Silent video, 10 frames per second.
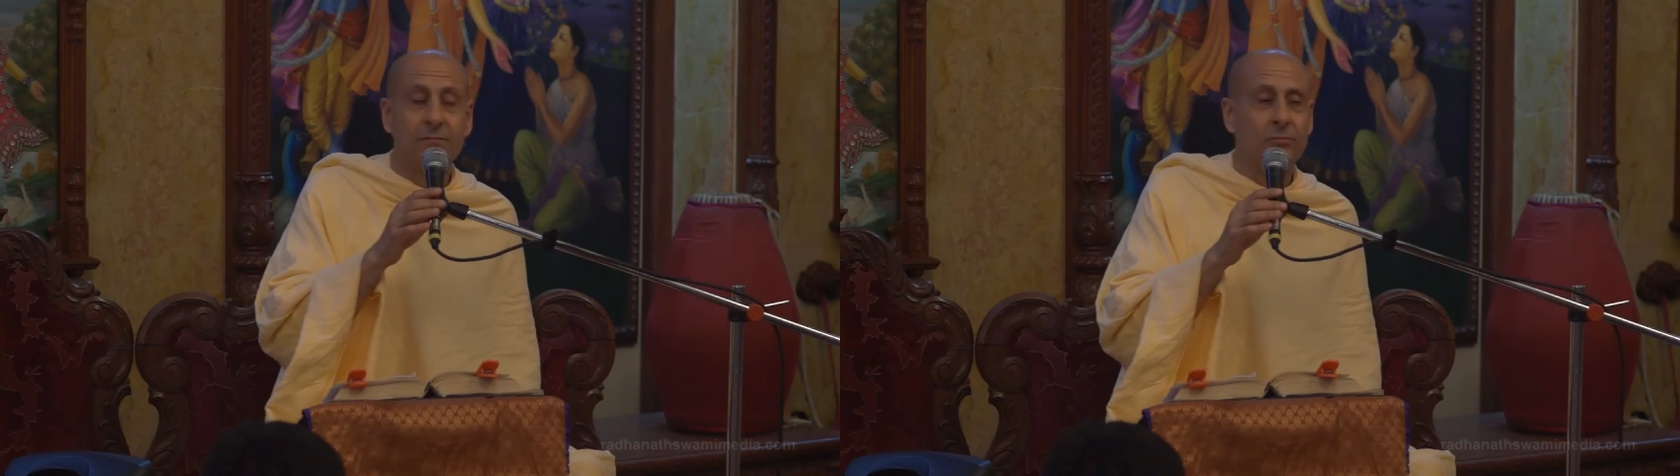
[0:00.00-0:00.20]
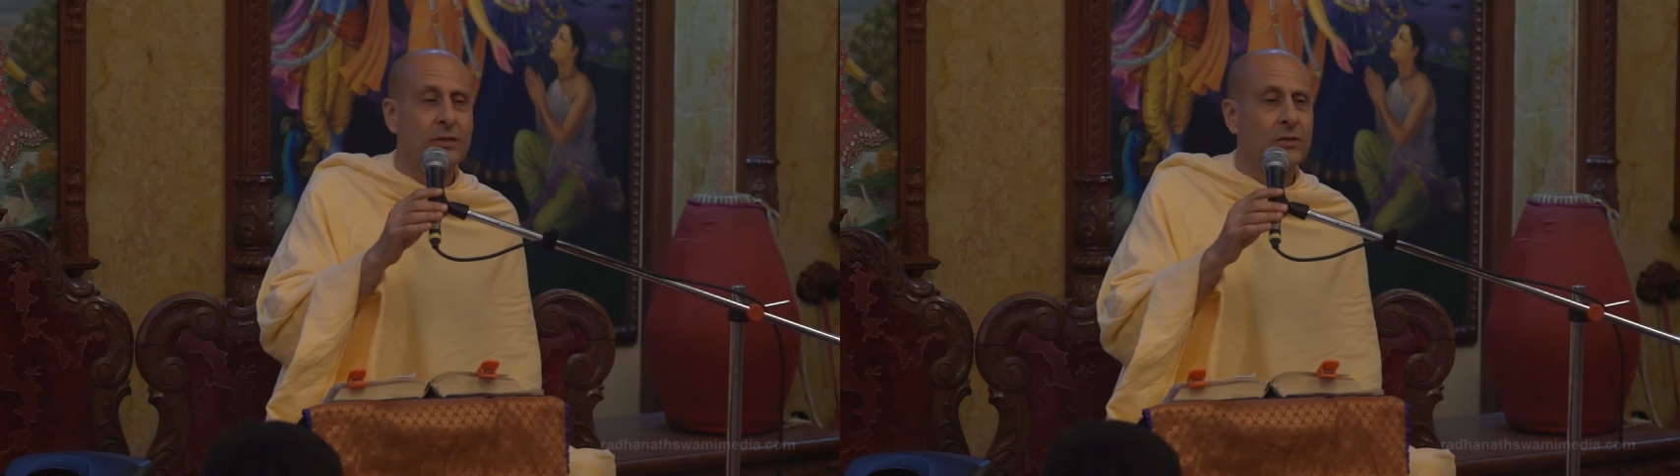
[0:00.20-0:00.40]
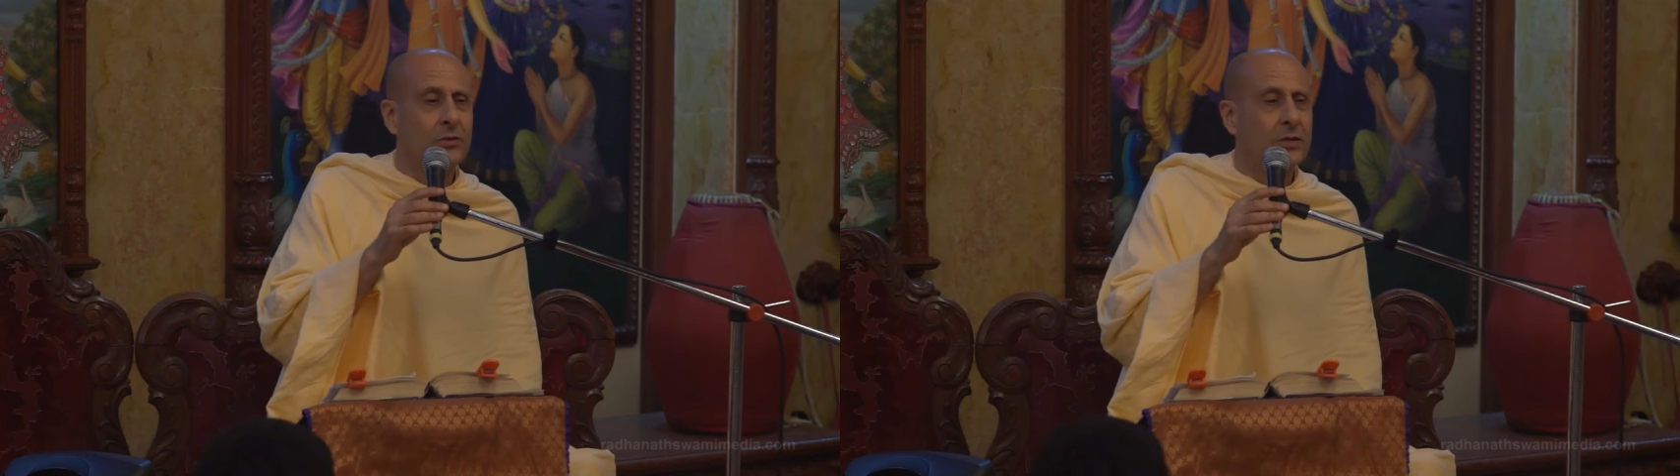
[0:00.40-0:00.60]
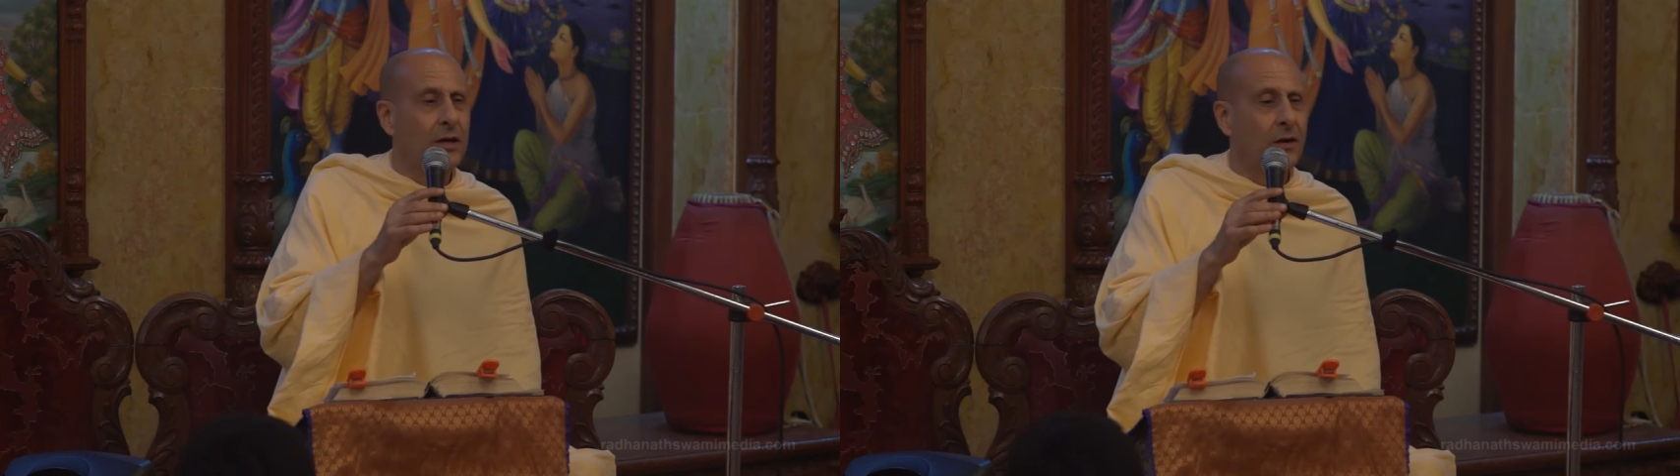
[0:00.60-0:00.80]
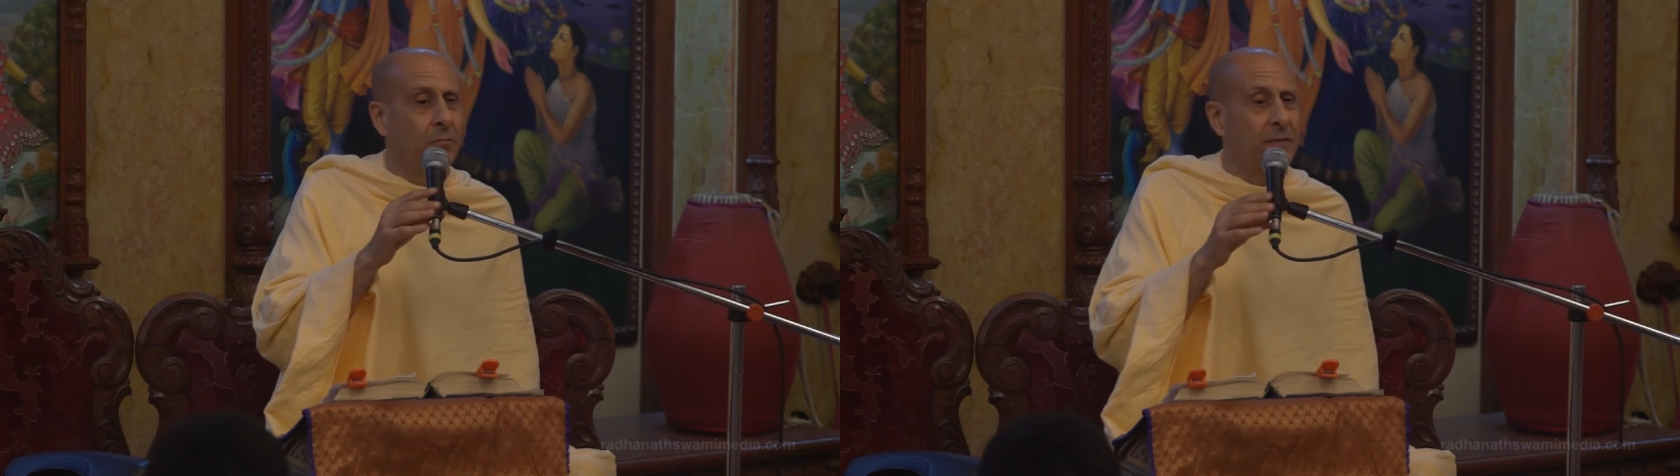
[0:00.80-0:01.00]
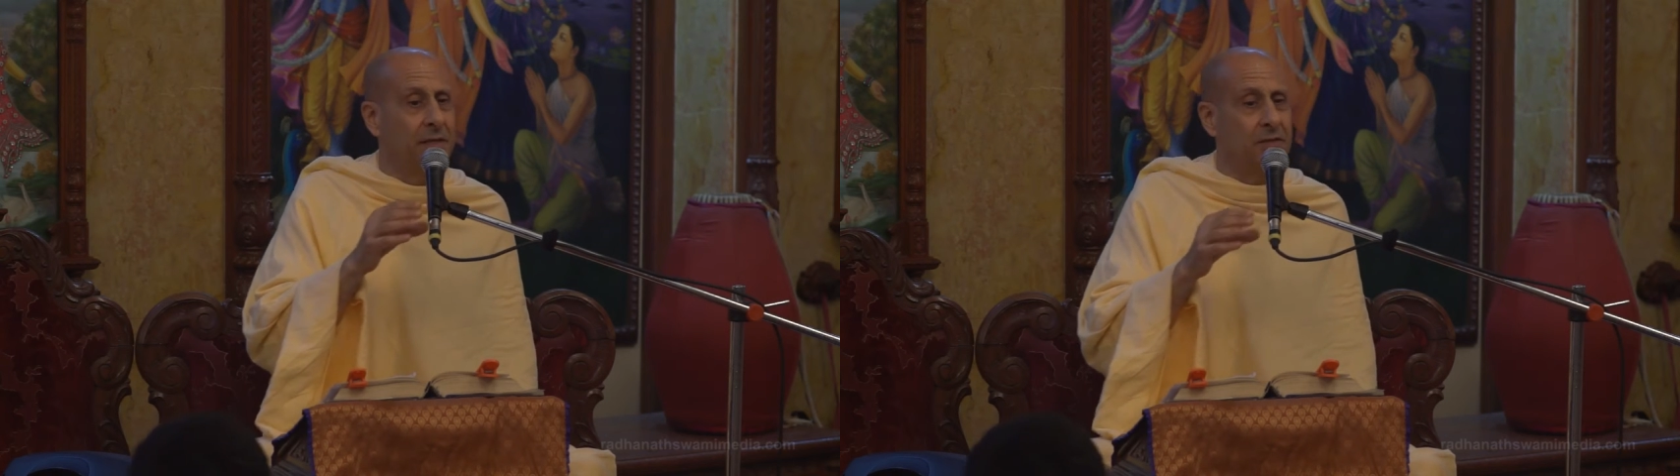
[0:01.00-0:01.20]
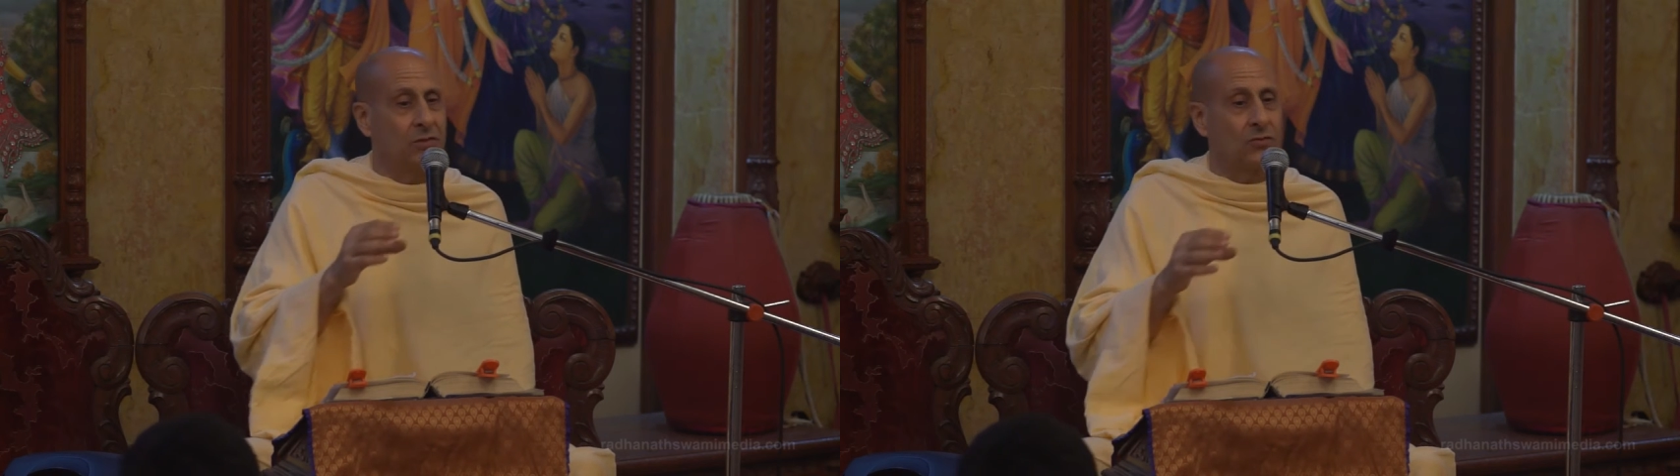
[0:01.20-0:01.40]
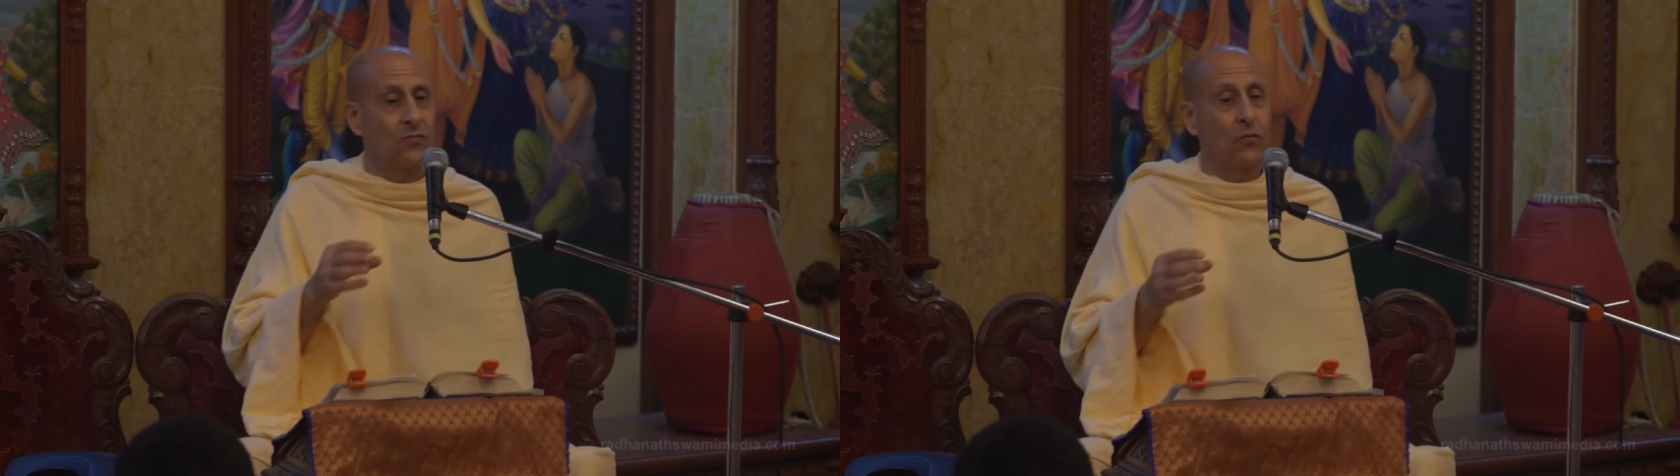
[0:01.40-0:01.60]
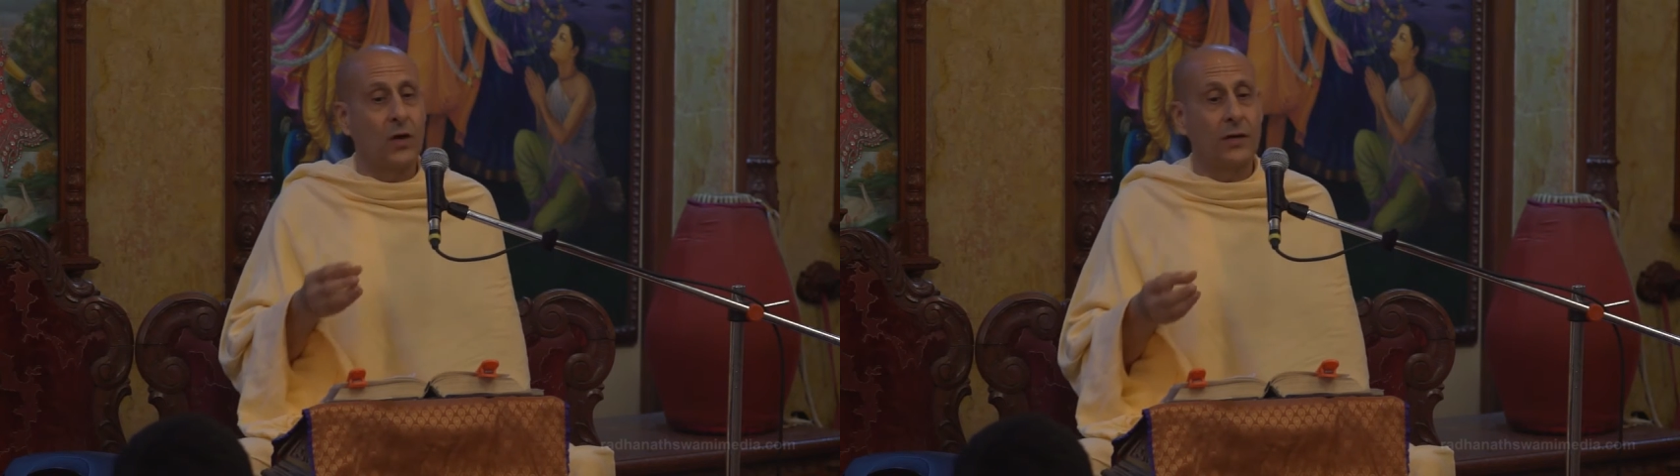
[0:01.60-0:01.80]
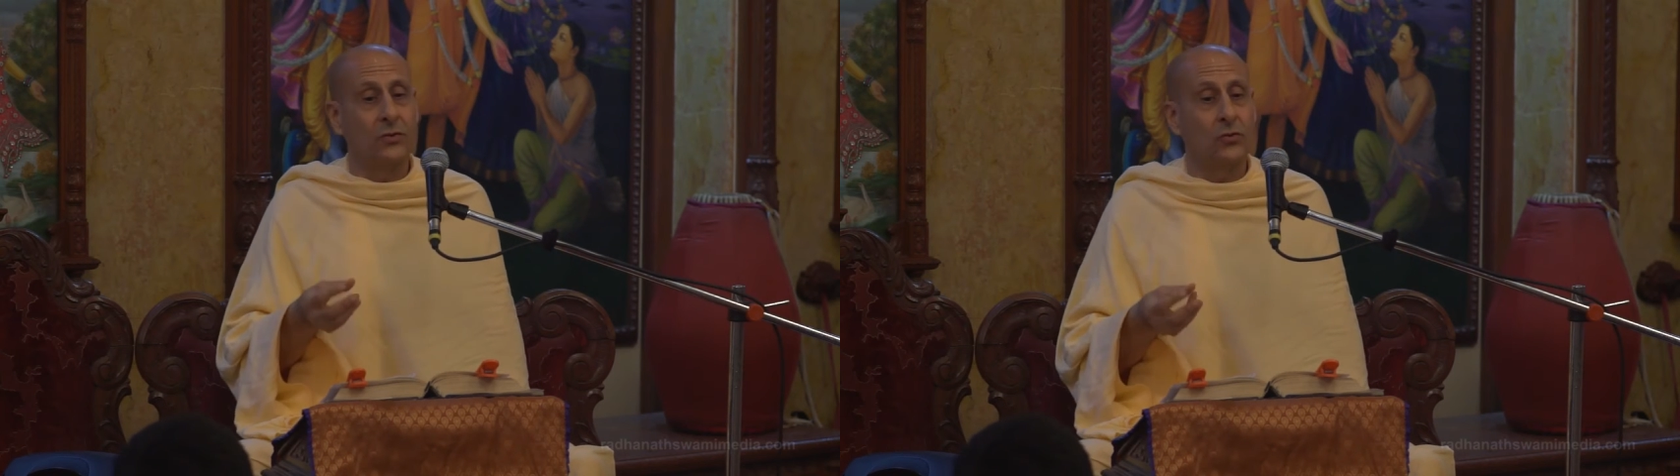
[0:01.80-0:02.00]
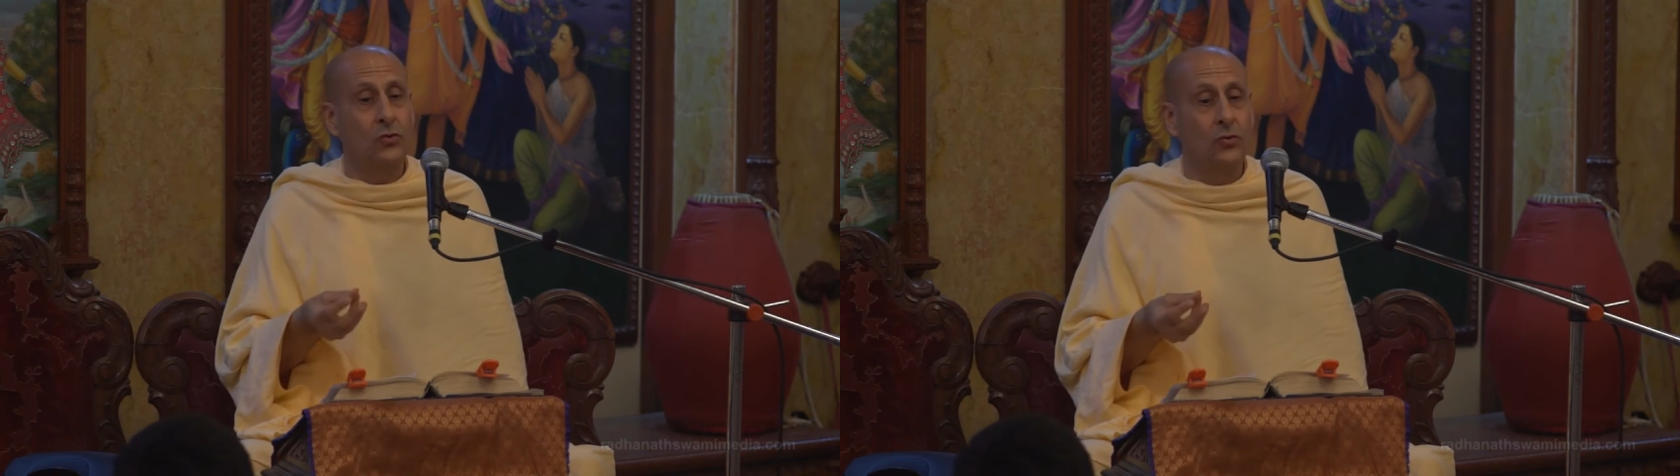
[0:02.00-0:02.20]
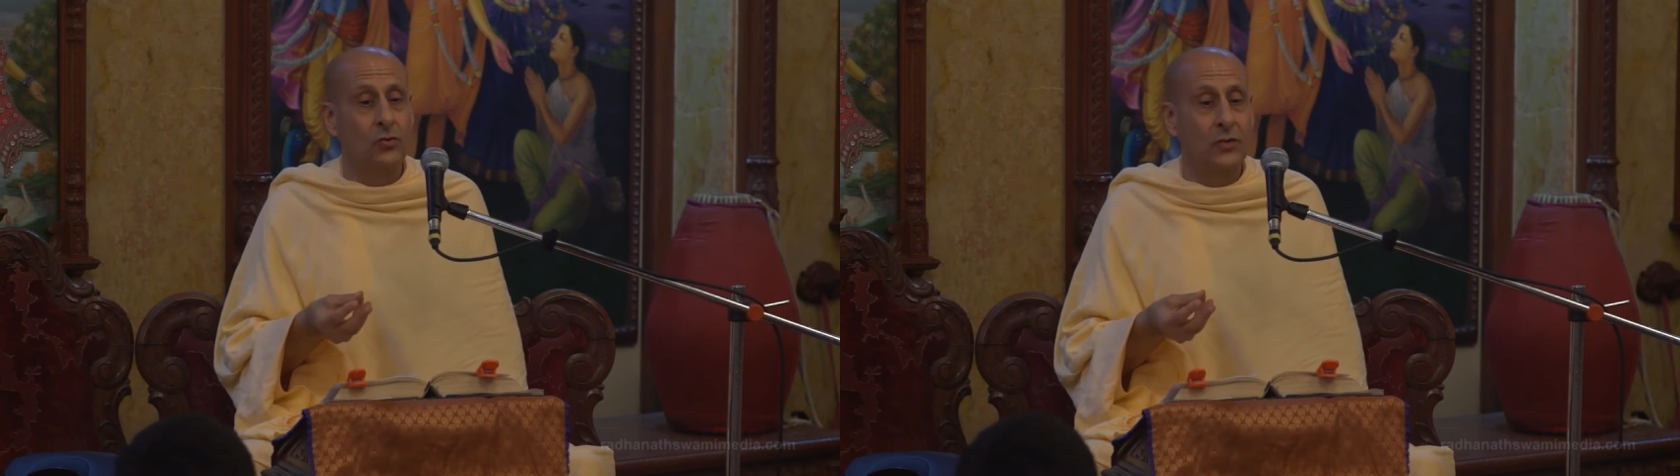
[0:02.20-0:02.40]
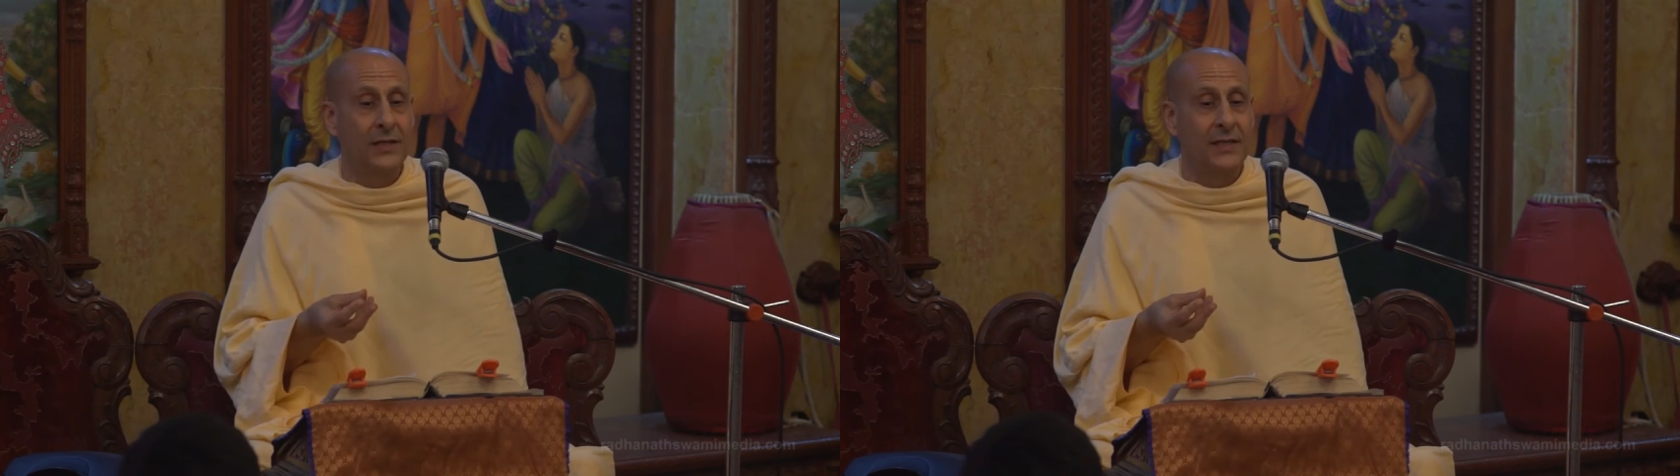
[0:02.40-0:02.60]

Brikodar means one who